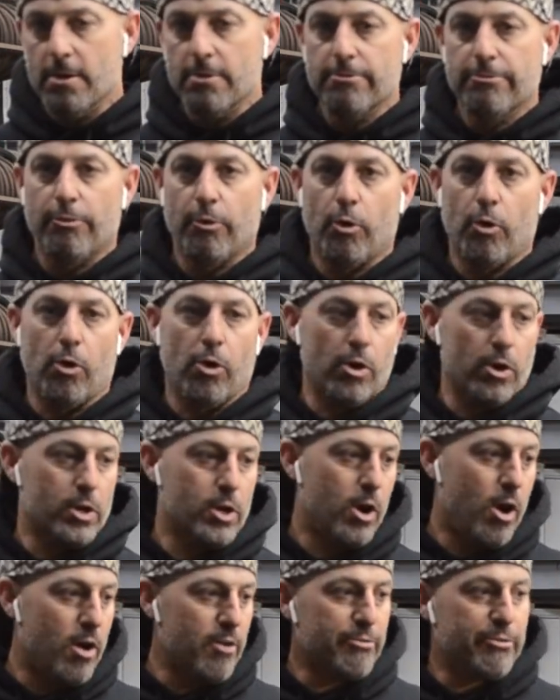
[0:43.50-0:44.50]
for
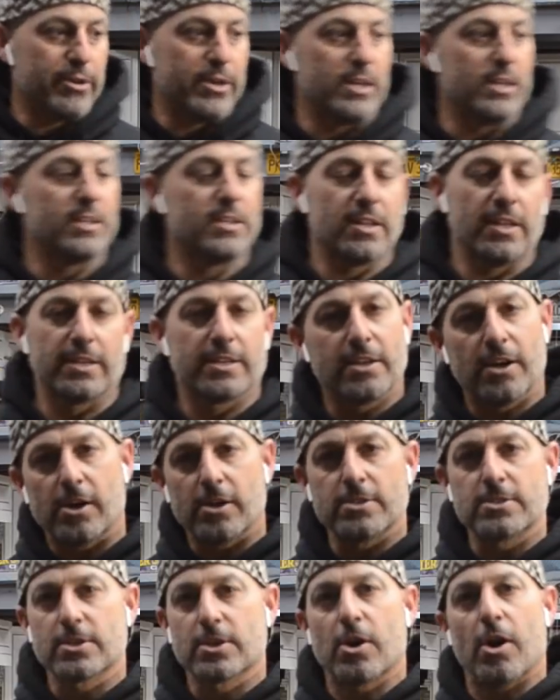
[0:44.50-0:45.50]
coffee, like
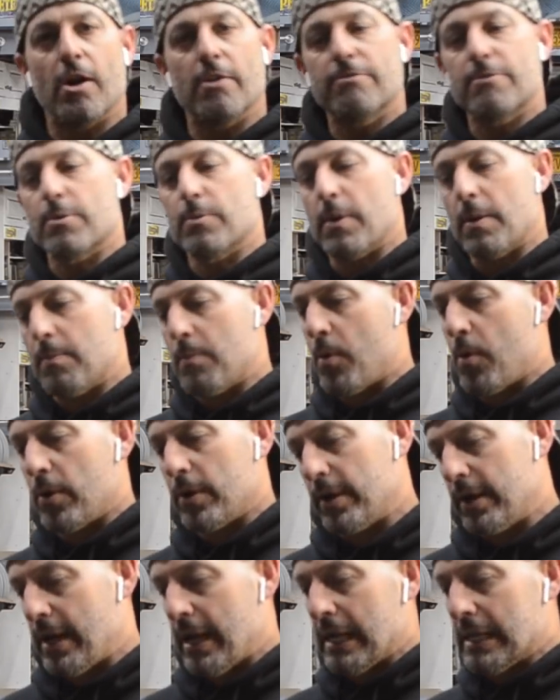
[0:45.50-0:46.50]
cars and coffee, one
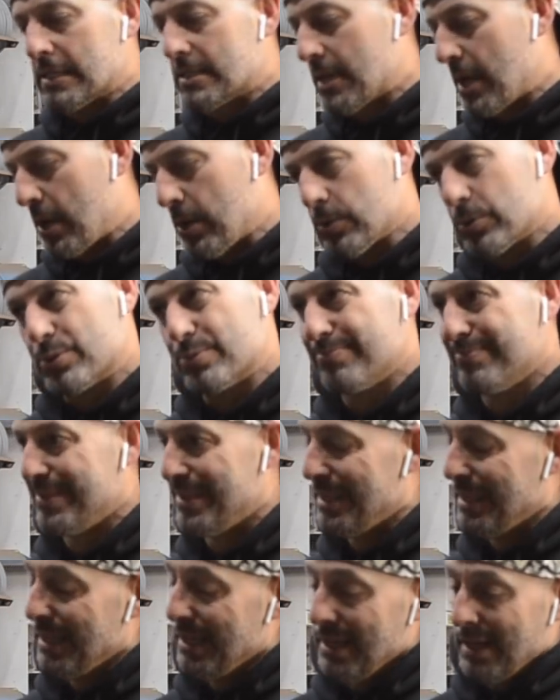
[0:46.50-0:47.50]
morning at his house.
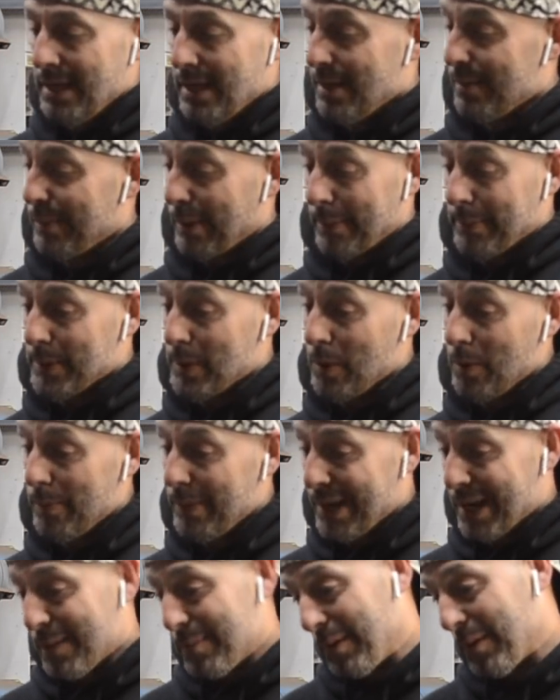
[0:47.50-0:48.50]
Probably going
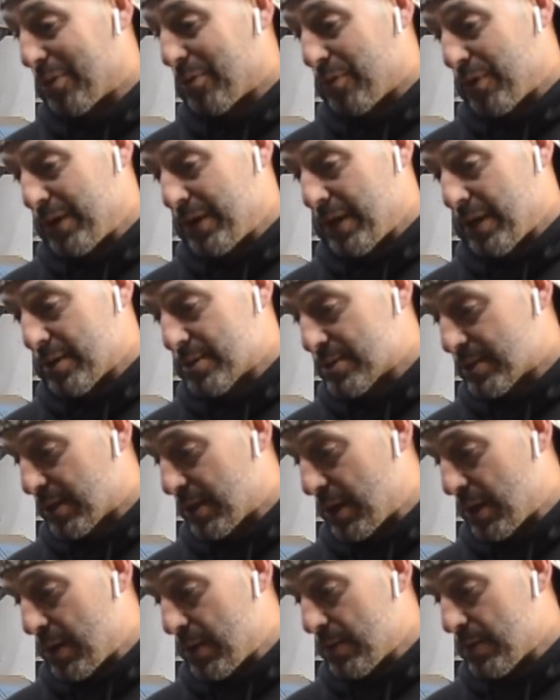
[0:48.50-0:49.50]
back about 3 years
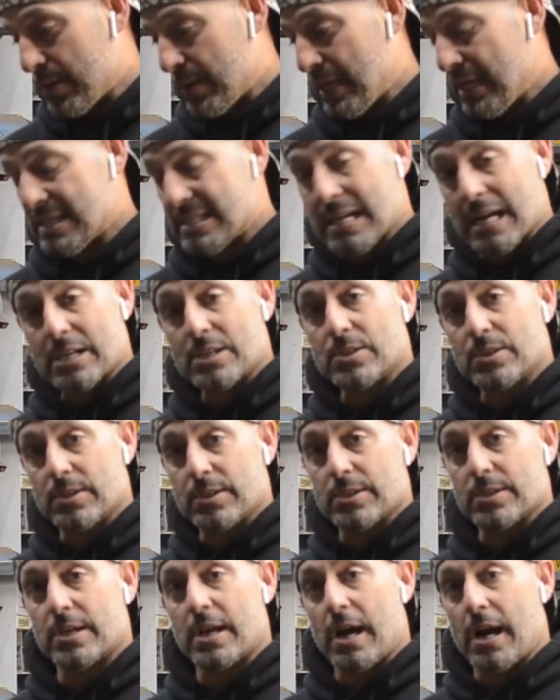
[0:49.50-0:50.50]
ago. He's actually
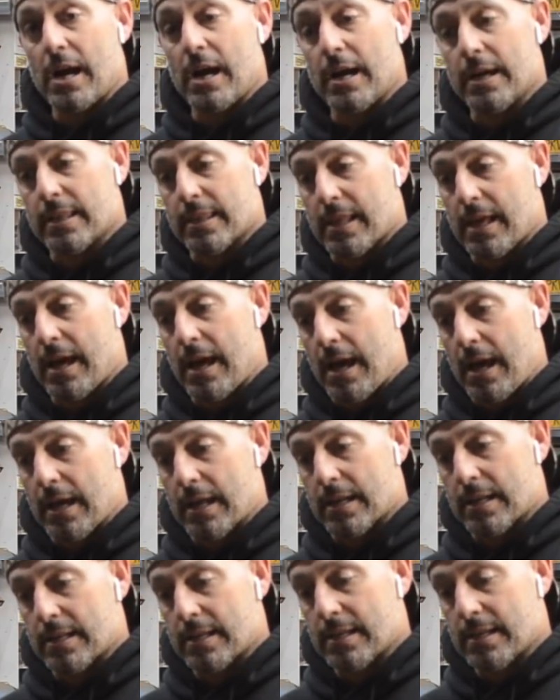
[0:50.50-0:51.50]
the guy that